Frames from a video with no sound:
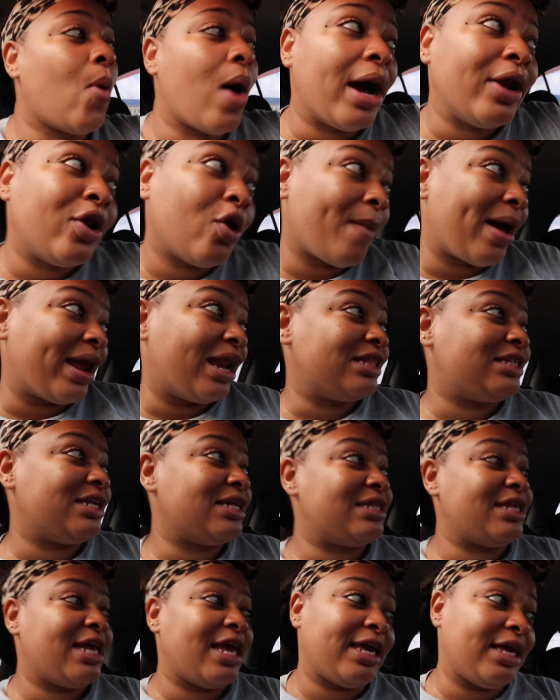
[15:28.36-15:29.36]
want nobody
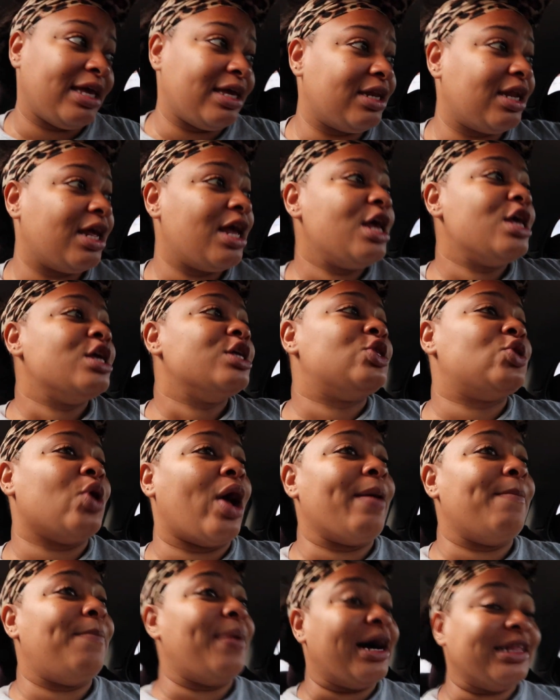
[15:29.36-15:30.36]
to take it, so
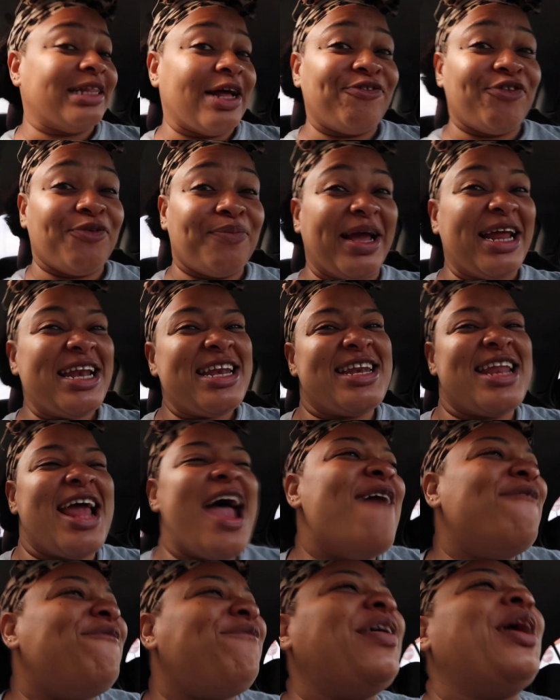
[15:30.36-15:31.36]
I bought that for my
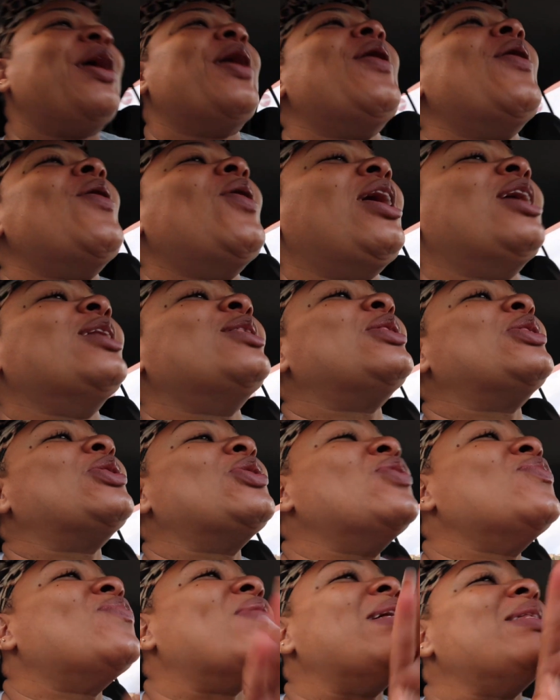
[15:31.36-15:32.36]
nephew.
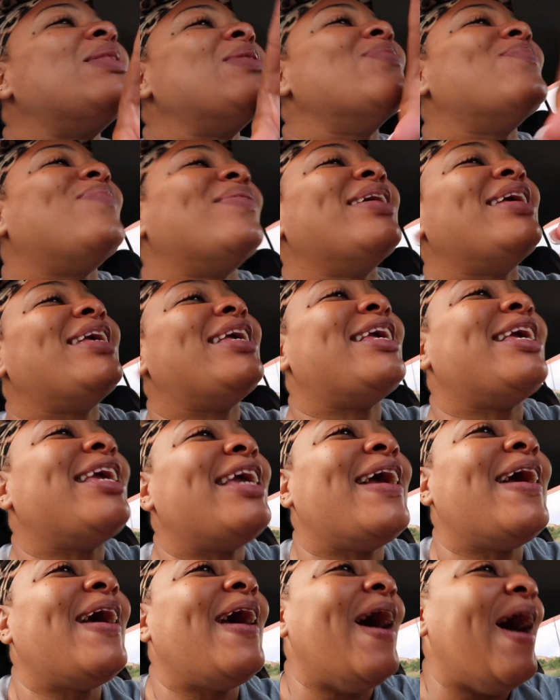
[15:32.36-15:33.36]
It's super
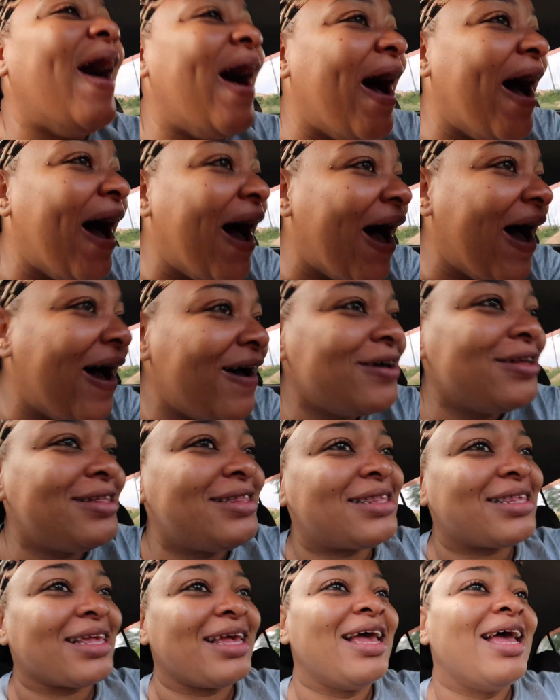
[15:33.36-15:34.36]
cute.
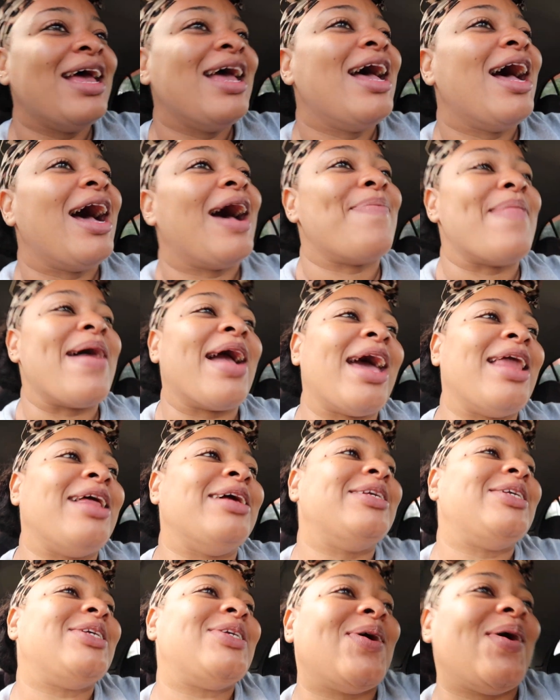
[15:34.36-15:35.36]
I'm not
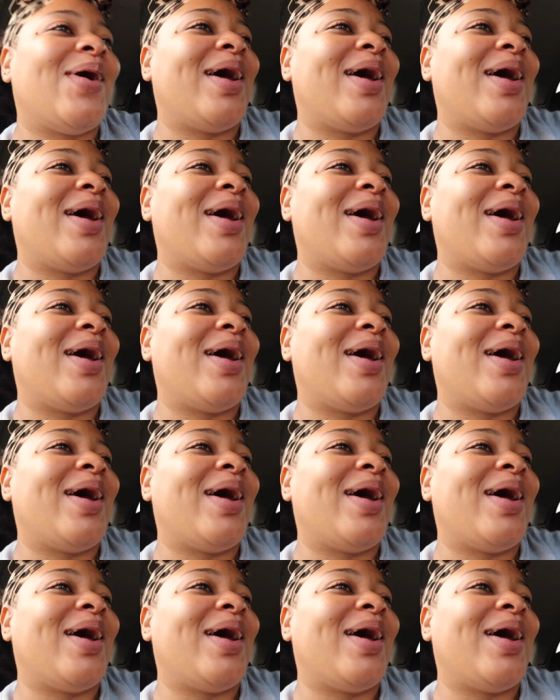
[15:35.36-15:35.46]
gonna show